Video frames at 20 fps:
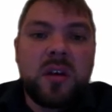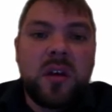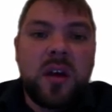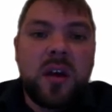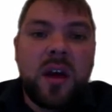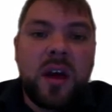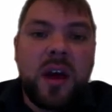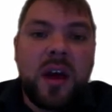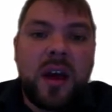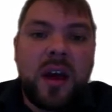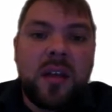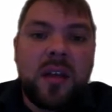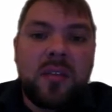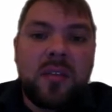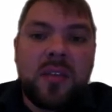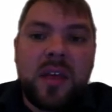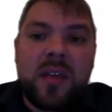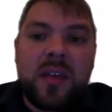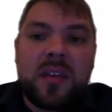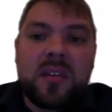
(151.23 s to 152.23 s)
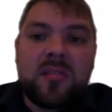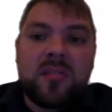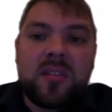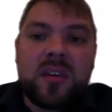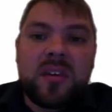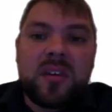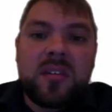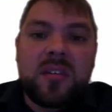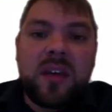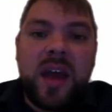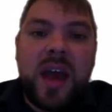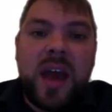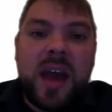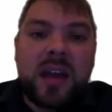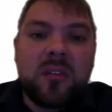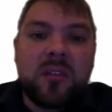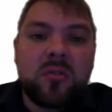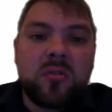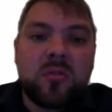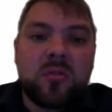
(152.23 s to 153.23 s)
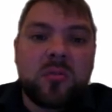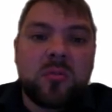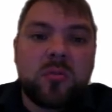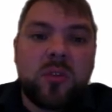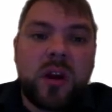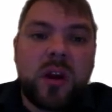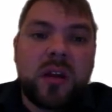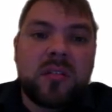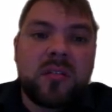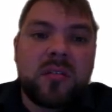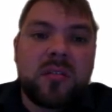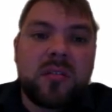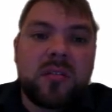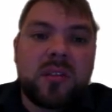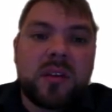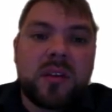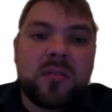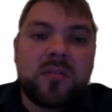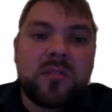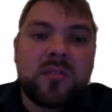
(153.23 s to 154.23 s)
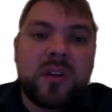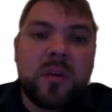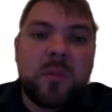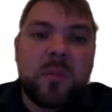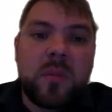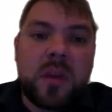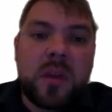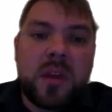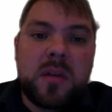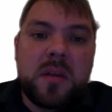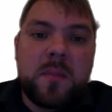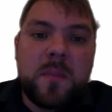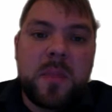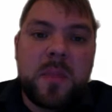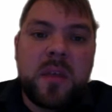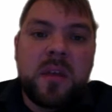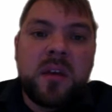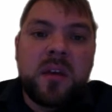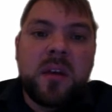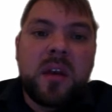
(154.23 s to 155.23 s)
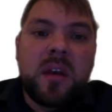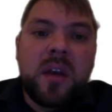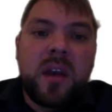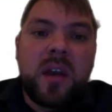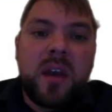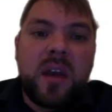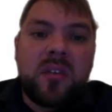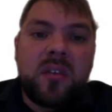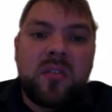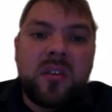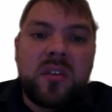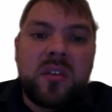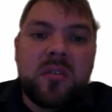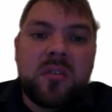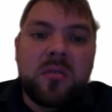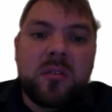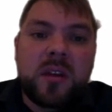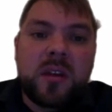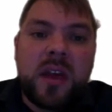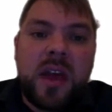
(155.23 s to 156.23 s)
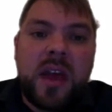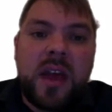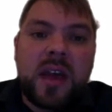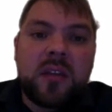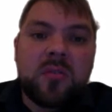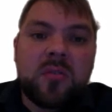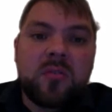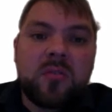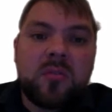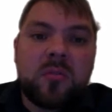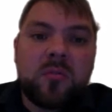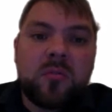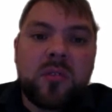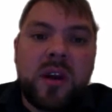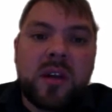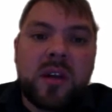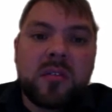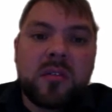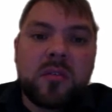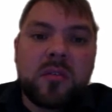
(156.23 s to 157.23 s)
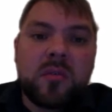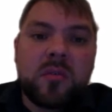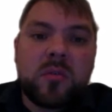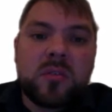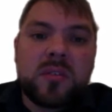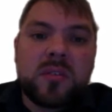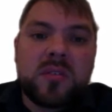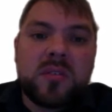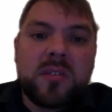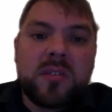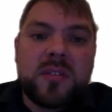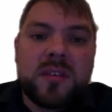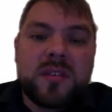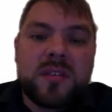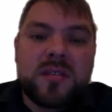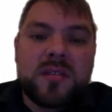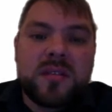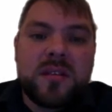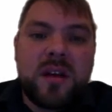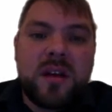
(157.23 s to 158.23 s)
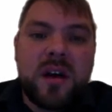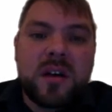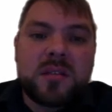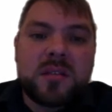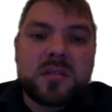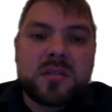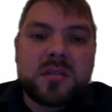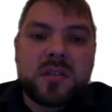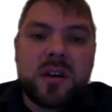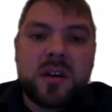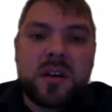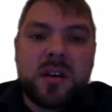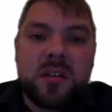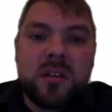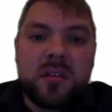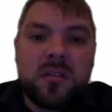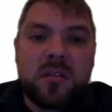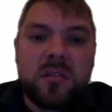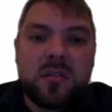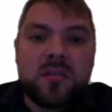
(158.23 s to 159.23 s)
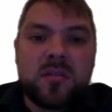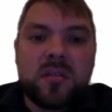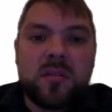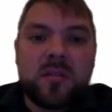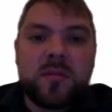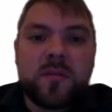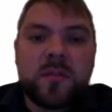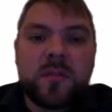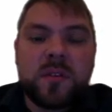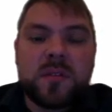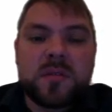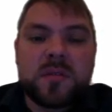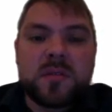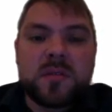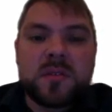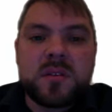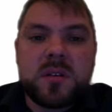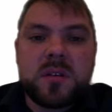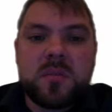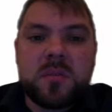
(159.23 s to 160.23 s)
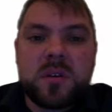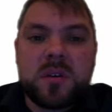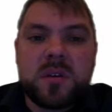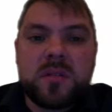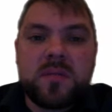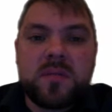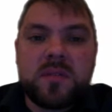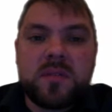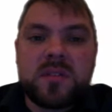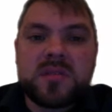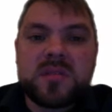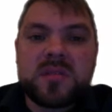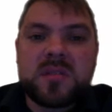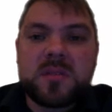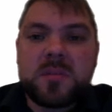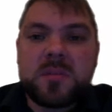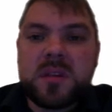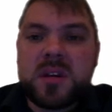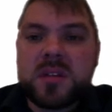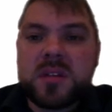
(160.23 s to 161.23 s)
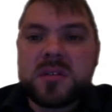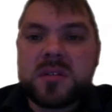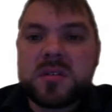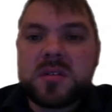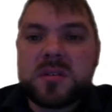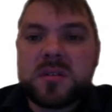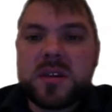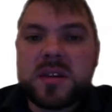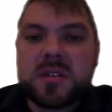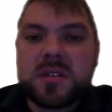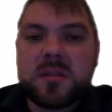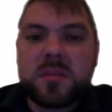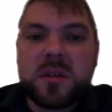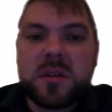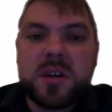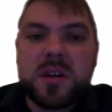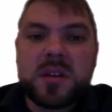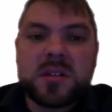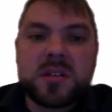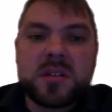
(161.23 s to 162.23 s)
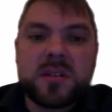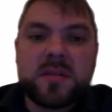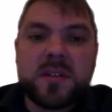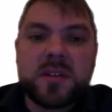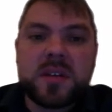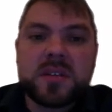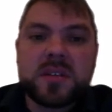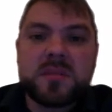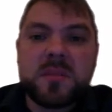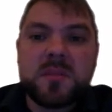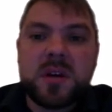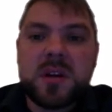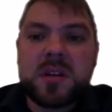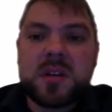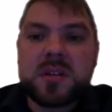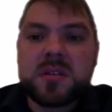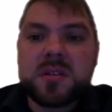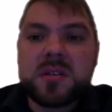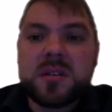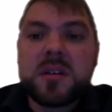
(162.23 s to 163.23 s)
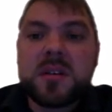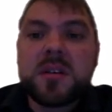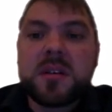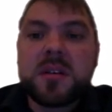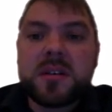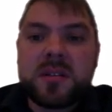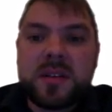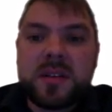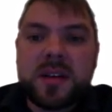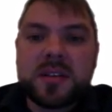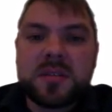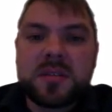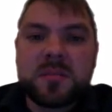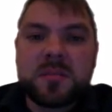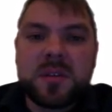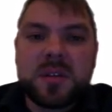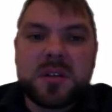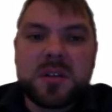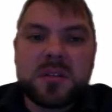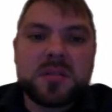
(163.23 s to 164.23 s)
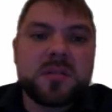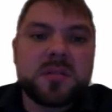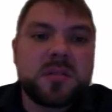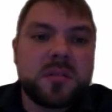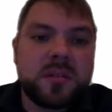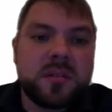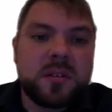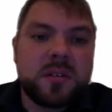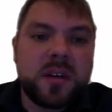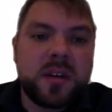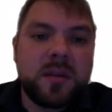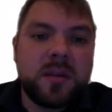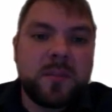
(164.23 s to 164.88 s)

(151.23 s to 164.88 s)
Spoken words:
and then it's either add or subtract to give us our B. It's either an add or subtract according to this last sign that's in front of the number. If this is a plus, that's a plus. If that's a minus, that's a minus. Okay?